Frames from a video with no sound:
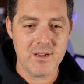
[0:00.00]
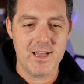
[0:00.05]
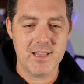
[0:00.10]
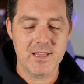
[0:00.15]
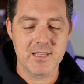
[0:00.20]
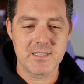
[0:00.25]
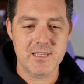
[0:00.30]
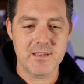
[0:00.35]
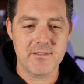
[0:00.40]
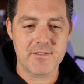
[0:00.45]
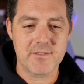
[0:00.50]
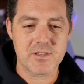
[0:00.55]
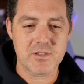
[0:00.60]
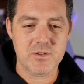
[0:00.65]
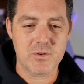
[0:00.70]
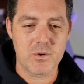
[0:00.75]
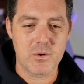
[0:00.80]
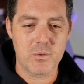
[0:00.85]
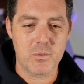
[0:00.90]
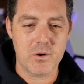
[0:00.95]
And let's see if the
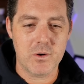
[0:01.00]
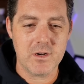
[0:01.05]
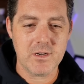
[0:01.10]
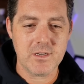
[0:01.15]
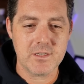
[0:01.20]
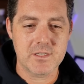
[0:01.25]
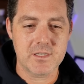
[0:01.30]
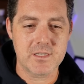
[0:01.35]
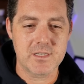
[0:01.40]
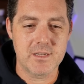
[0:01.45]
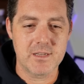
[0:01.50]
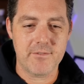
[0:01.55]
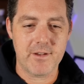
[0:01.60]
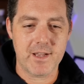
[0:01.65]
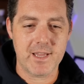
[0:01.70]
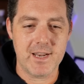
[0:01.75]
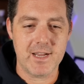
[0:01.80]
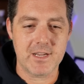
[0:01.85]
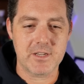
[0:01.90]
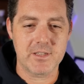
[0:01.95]
score works, if I
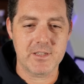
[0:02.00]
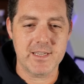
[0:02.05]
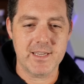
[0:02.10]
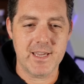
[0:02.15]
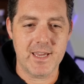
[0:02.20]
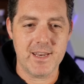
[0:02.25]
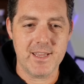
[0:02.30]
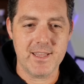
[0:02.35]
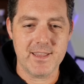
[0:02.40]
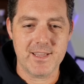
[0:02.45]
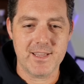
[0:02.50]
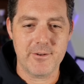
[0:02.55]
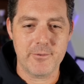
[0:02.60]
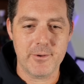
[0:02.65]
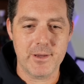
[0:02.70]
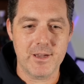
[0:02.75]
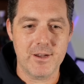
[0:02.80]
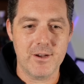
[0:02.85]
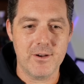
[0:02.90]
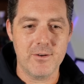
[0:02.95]
can actually get it. There we
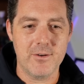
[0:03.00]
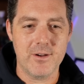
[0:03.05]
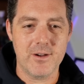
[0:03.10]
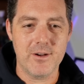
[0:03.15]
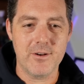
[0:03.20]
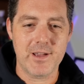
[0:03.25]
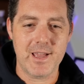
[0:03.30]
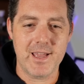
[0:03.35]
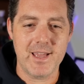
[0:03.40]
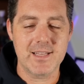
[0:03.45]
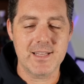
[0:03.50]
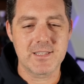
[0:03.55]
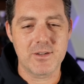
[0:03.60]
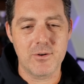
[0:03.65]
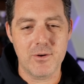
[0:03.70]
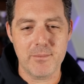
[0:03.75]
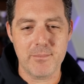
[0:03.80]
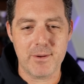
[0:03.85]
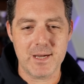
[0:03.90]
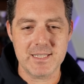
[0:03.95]
go. Okay, it's
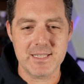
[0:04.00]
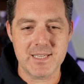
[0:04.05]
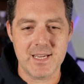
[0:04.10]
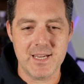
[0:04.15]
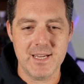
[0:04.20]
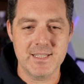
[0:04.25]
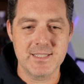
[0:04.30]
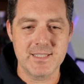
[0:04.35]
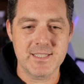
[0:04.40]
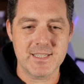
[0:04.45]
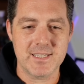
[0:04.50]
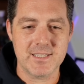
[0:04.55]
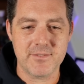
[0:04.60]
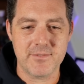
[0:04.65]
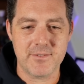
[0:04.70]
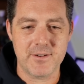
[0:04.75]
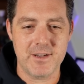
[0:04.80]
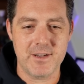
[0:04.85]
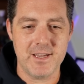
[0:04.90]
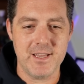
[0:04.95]
going by tens. That's
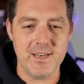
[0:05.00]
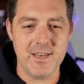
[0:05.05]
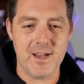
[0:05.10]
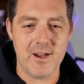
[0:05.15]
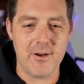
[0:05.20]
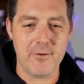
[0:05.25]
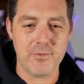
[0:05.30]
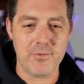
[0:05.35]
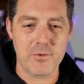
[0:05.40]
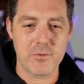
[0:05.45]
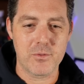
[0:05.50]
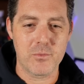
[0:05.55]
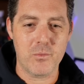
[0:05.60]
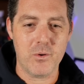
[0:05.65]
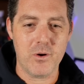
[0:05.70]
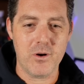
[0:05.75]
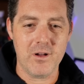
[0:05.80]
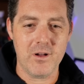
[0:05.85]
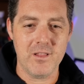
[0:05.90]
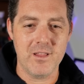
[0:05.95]
fine. Now through the
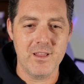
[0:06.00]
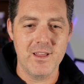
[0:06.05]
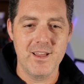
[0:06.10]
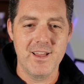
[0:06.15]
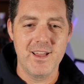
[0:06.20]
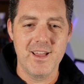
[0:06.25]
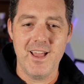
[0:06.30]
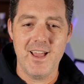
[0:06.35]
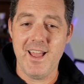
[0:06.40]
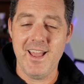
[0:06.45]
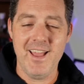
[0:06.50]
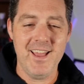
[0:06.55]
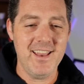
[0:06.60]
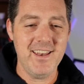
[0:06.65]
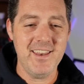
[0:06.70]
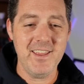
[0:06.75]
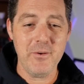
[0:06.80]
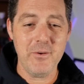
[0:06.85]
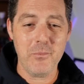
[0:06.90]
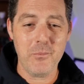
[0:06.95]
wall.
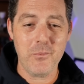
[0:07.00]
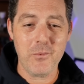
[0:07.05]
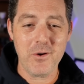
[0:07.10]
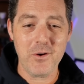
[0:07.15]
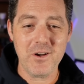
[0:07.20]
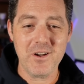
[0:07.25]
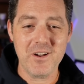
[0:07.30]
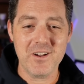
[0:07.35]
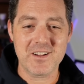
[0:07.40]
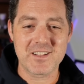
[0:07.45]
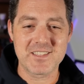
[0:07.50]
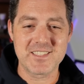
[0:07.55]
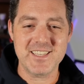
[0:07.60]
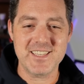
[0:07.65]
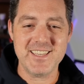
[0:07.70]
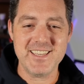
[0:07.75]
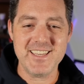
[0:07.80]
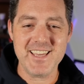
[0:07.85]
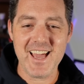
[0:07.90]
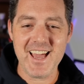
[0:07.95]
And it worked.
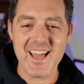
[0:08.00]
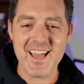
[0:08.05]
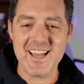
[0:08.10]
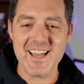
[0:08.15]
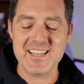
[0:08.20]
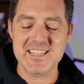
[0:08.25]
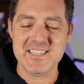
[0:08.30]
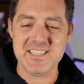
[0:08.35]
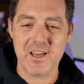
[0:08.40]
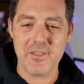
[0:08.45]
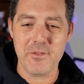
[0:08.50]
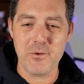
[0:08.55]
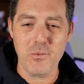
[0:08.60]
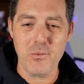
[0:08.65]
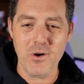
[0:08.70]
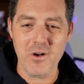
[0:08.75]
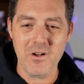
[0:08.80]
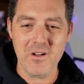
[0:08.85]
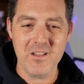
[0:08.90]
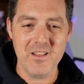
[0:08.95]
Yes. Other
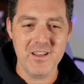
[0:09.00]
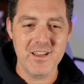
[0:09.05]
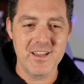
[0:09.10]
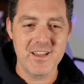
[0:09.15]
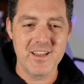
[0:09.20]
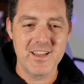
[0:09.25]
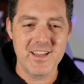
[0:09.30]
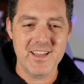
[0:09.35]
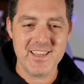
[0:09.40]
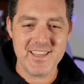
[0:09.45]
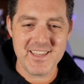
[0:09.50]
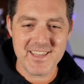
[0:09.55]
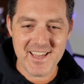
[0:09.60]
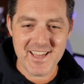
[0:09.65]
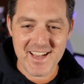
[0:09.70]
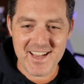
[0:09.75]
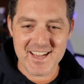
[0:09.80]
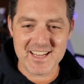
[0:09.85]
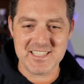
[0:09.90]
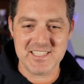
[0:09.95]
wall.
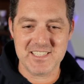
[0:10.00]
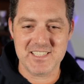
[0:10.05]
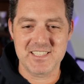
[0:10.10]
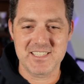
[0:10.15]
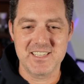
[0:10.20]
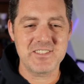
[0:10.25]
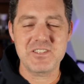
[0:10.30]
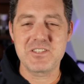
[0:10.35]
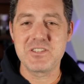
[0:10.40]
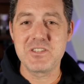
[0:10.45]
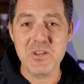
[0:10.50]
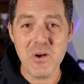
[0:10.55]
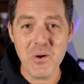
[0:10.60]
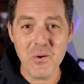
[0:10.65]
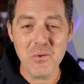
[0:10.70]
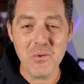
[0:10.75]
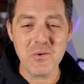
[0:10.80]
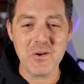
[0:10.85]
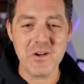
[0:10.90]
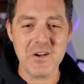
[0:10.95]
Yes,
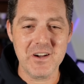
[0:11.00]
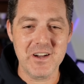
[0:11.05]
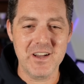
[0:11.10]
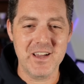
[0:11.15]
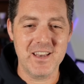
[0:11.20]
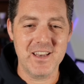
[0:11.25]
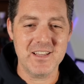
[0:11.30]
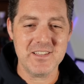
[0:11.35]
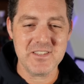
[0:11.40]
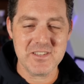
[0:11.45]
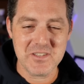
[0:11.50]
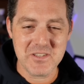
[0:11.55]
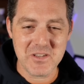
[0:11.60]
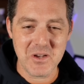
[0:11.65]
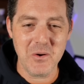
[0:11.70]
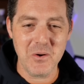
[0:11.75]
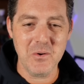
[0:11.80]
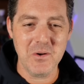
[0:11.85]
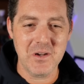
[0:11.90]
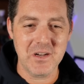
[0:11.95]
so good,
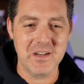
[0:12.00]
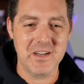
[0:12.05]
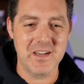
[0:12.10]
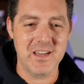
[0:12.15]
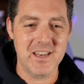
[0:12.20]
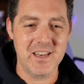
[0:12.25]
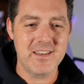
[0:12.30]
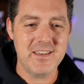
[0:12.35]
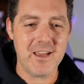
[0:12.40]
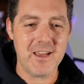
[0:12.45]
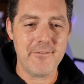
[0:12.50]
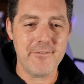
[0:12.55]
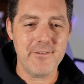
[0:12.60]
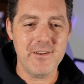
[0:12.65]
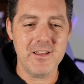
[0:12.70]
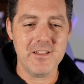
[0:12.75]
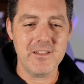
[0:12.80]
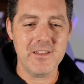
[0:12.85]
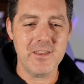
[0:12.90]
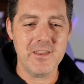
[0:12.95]
so good.
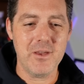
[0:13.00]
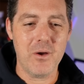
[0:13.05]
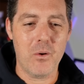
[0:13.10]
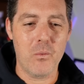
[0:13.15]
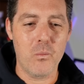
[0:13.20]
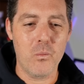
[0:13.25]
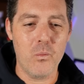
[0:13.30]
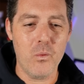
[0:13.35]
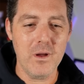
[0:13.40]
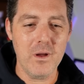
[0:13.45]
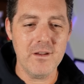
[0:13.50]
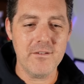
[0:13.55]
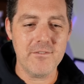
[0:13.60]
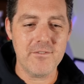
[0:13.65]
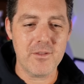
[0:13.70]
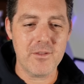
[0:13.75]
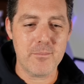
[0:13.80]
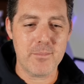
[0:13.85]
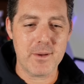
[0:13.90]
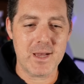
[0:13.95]
Definitely one of
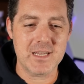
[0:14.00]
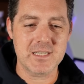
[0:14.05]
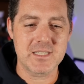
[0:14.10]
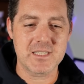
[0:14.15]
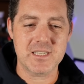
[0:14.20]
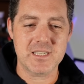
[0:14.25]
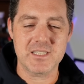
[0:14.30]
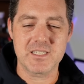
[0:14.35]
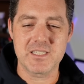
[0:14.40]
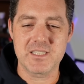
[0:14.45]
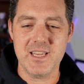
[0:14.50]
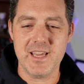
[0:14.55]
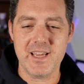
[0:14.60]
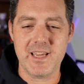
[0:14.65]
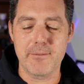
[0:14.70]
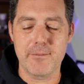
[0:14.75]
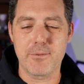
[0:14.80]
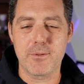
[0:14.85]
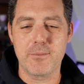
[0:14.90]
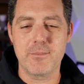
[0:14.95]
the best Snake
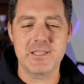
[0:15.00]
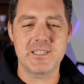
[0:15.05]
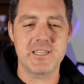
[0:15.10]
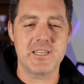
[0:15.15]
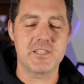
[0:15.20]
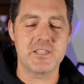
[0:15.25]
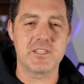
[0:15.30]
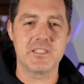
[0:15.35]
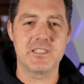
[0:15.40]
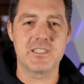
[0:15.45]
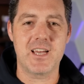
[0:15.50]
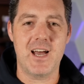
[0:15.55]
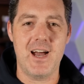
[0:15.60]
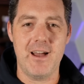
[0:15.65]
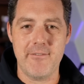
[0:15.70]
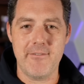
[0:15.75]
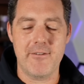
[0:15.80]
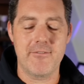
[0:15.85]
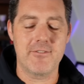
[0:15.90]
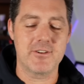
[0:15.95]
implementations
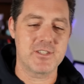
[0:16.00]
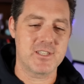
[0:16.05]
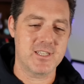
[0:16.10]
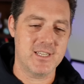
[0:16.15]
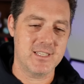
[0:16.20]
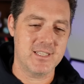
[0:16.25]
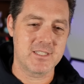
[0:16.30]
I've ever seen.